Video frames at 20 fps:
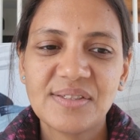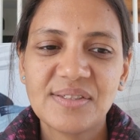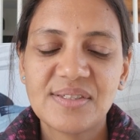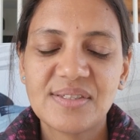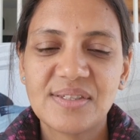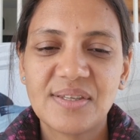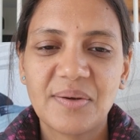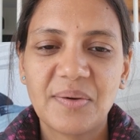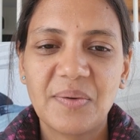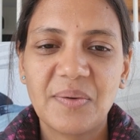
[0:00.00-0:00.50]

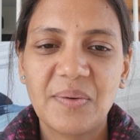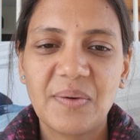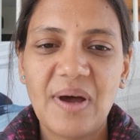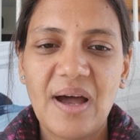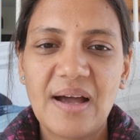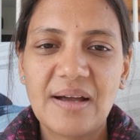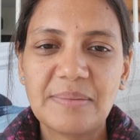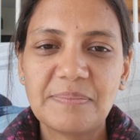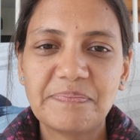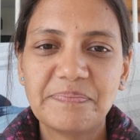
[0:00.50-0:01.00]
So
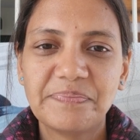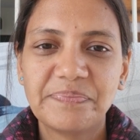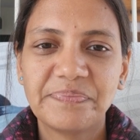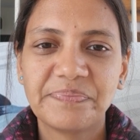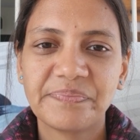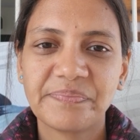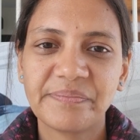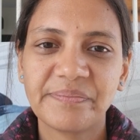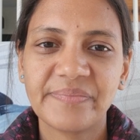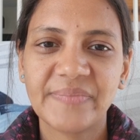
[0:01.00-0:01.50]

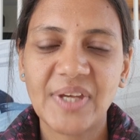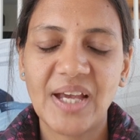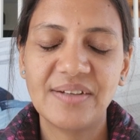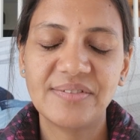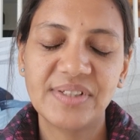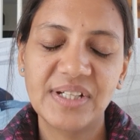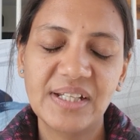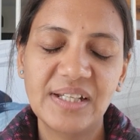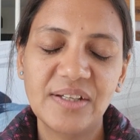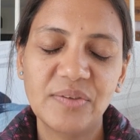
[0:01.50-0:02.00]

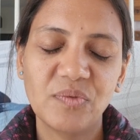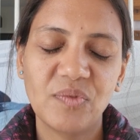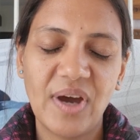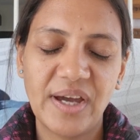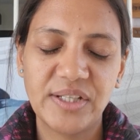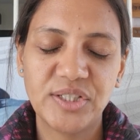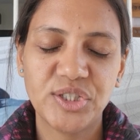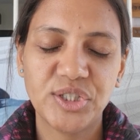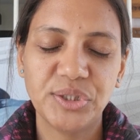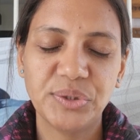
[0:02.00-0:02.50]
I really
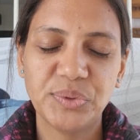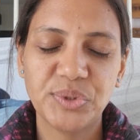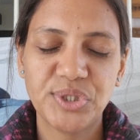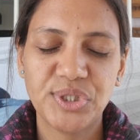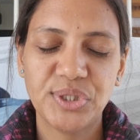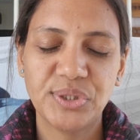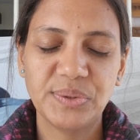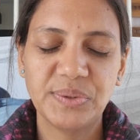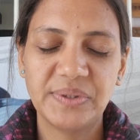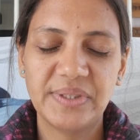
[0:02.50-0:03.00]
invite you
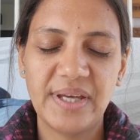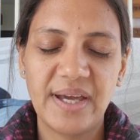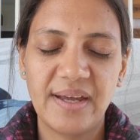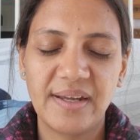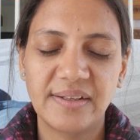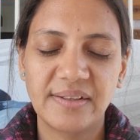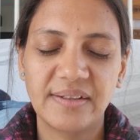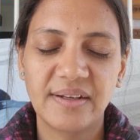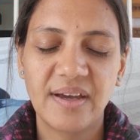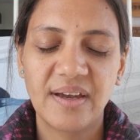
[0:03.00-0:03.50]
to
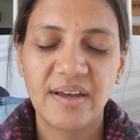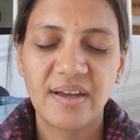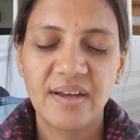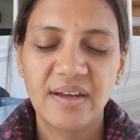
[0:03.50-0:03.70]
then